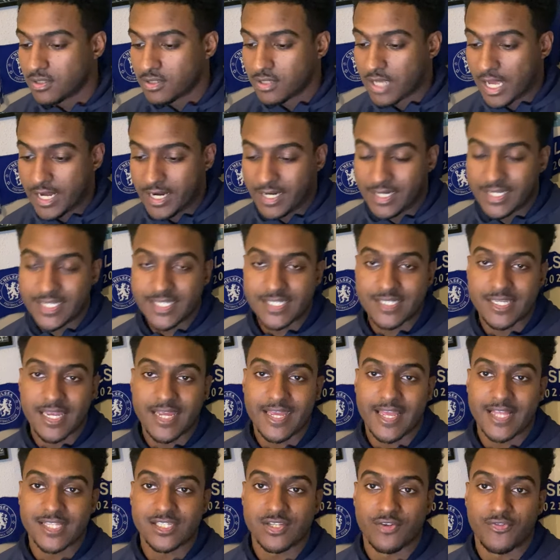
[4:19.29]
And Olise
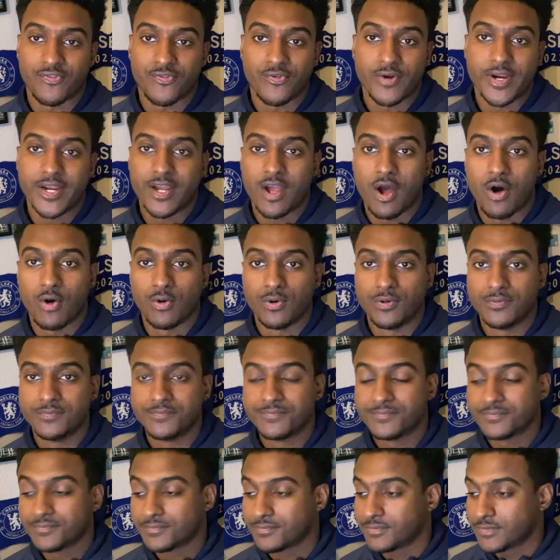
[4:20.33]
gets a free goal.
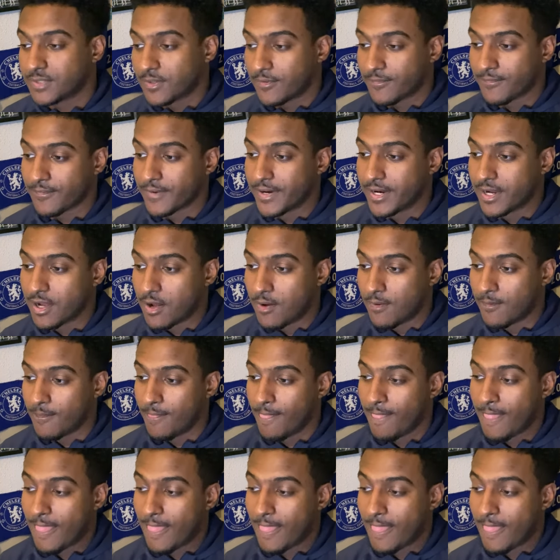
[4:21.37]
Free goal.